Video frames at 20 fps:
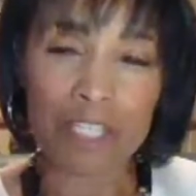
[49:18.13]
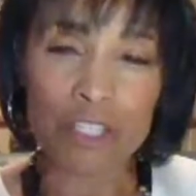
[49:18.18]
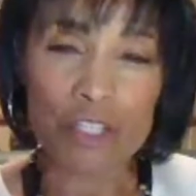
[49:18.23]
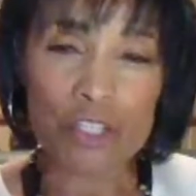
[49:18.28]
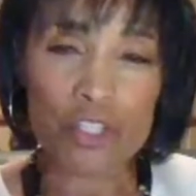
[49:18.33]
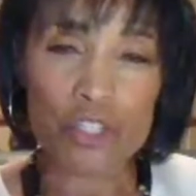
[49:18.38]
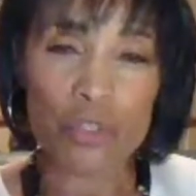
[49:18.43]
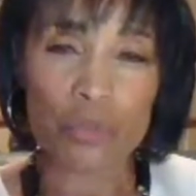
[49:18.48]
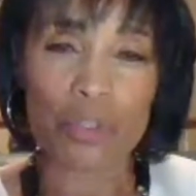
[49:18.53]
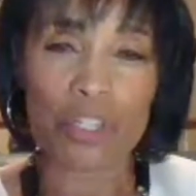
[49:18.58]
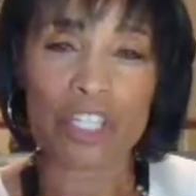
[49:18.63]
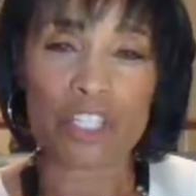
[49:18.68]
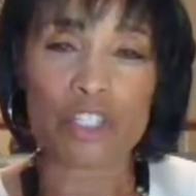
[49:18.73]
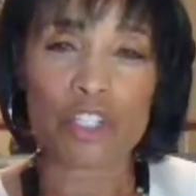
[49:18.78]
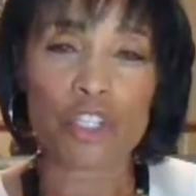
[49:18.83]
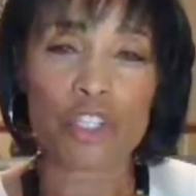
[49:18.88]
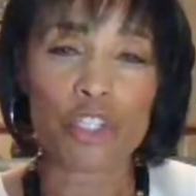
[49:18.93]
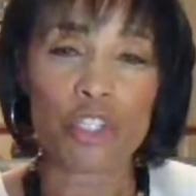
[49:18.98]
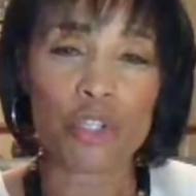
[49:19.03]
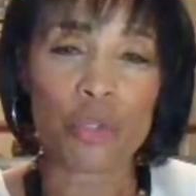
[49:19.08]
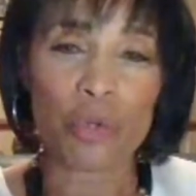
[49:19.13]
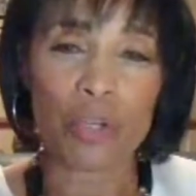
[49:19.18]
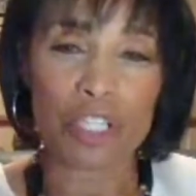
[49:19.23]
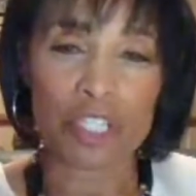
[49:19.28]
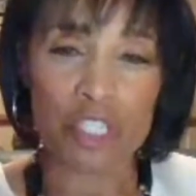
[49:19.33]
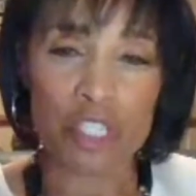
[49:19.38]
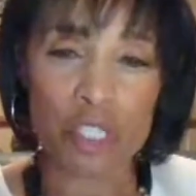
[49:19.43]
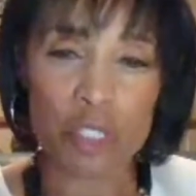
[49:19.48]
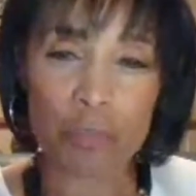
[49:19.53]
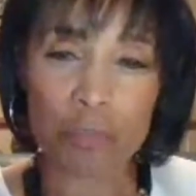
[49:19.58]
ministering to you
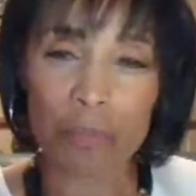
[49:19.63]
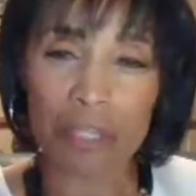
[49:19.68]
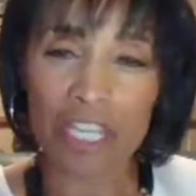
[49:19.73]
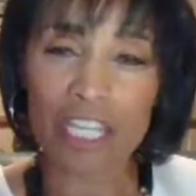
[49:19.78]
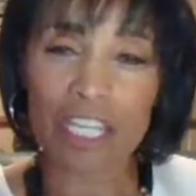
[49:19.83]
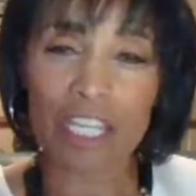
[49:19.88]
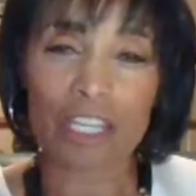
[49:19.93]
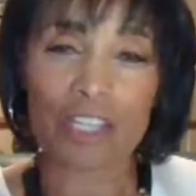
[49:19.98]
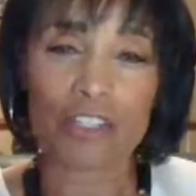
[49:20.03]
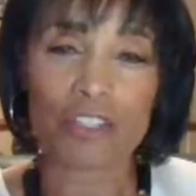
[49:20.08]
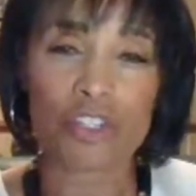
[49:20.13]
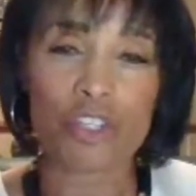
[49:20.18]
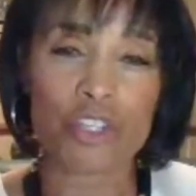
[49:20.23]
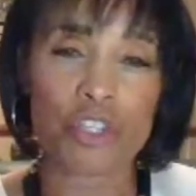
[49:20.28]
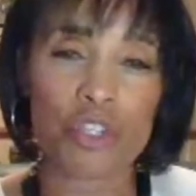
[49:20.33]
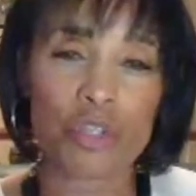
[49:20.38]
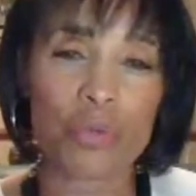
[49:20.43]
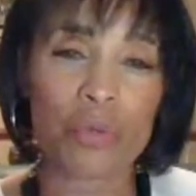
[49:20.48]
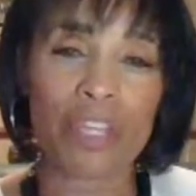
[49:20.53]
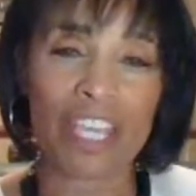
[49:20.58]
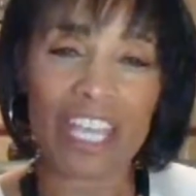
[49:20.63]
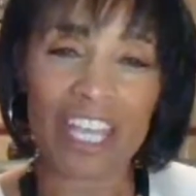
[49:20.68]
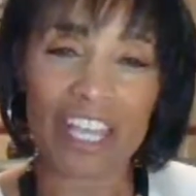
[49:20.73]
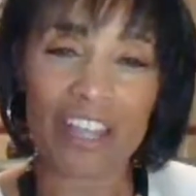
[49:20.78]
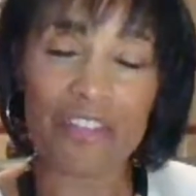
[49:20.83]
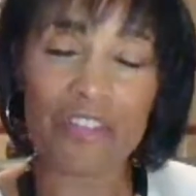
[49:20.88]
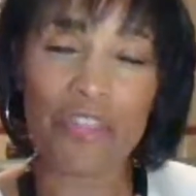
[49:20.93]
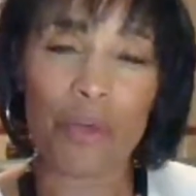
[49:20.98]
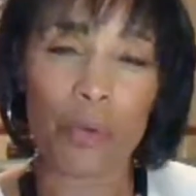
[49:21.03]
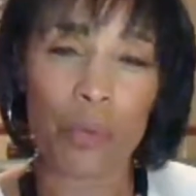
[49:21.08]
and speaking to you
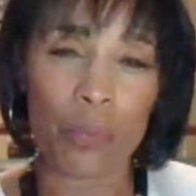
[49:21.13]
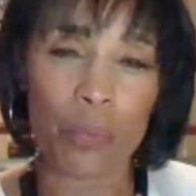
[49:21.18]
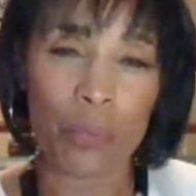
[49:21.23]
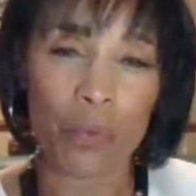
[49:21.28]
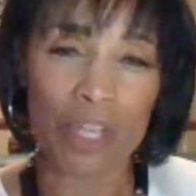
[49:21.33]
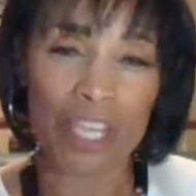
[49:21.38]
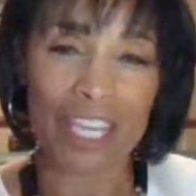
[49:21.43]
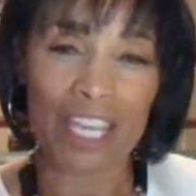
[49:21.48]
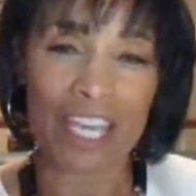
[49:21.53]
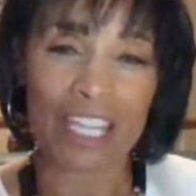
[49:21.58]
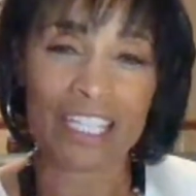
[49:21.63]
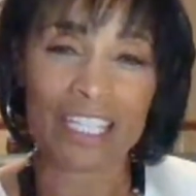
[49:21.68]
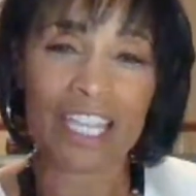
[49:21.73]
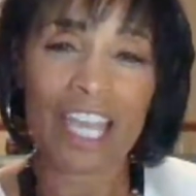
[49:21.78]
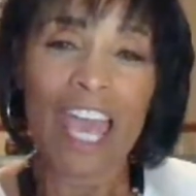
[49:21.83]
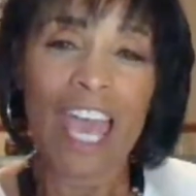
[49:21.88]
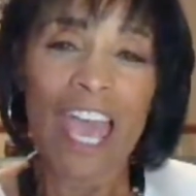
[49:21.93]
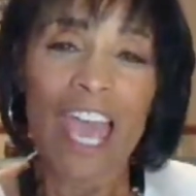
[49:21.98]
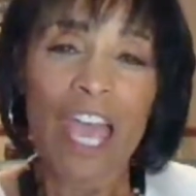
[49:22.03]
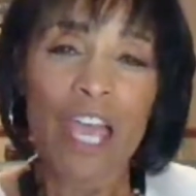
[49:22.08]
in the wind.